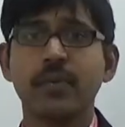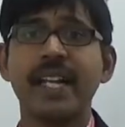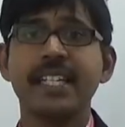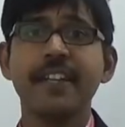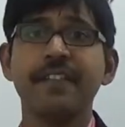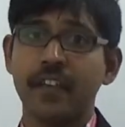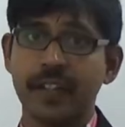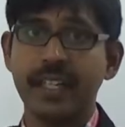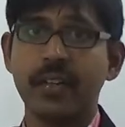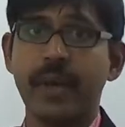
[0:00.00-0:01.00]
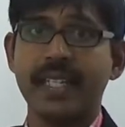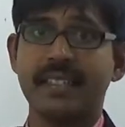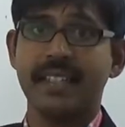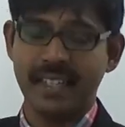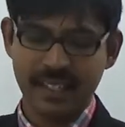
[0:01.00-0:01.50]
2014
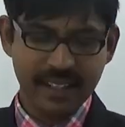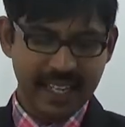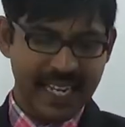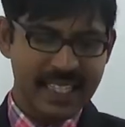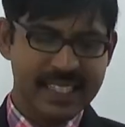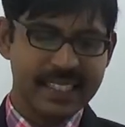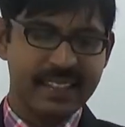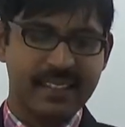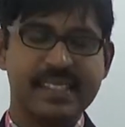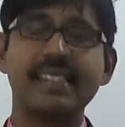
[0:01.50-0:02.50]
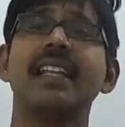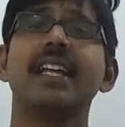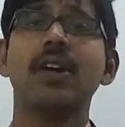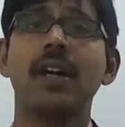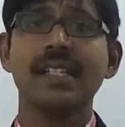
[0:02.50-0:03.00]
question. Consider a
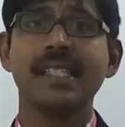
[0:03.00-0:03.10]
silicon